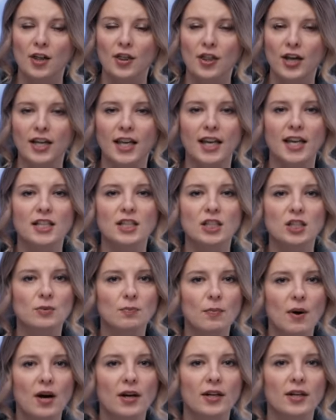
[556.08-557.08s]
that
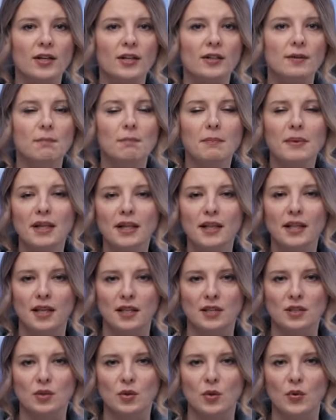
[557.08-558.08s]
inspired
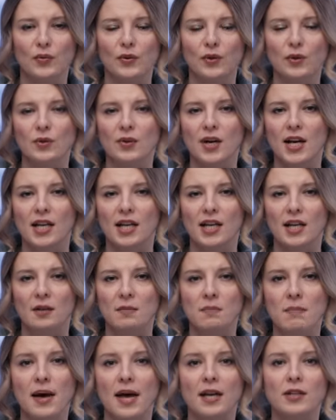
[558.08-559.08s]
millions of
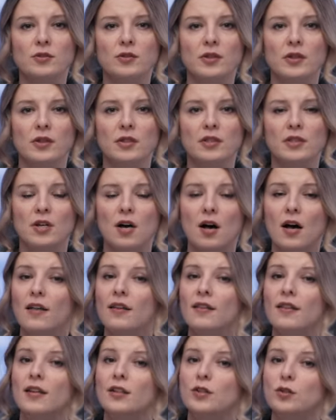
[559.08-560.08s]
Ukrainian patriots
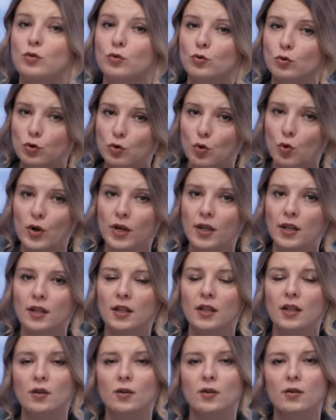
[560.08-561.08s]
either to join
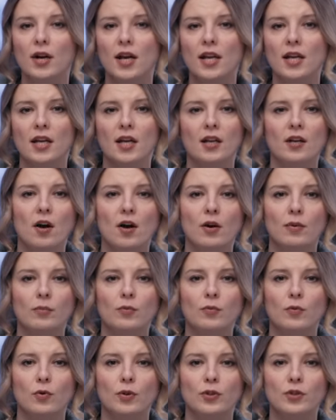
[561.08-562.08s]
the Ukrainian
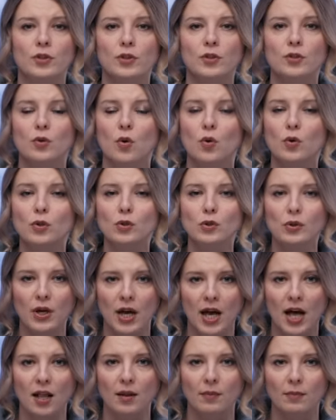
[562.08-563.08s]
armed forces or to
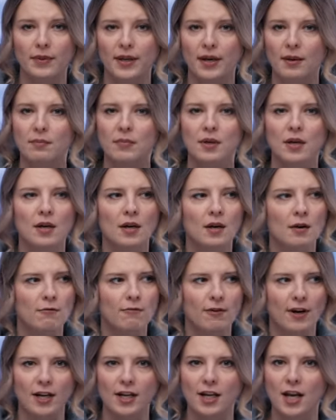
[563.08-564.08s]
help them
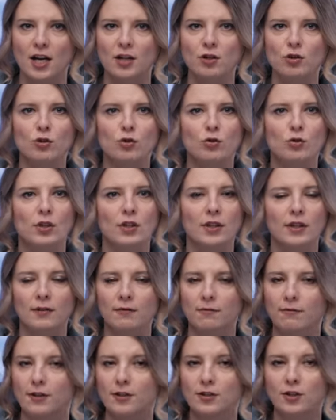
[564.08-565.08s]
financially,
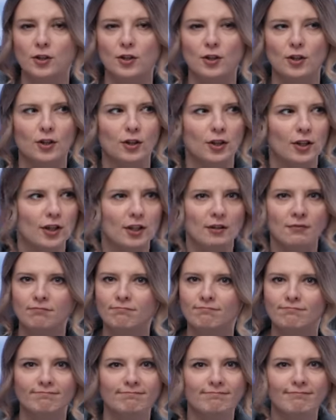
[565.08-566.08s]
physically,
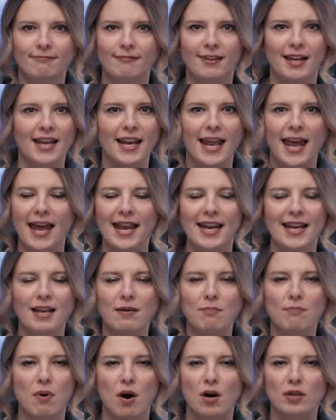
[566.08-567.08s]
in
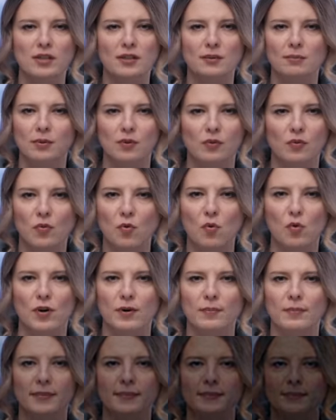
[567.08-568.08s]
any possible
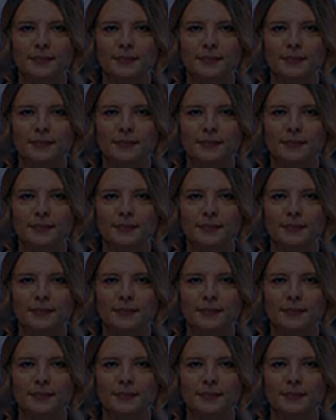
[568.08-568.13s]
form.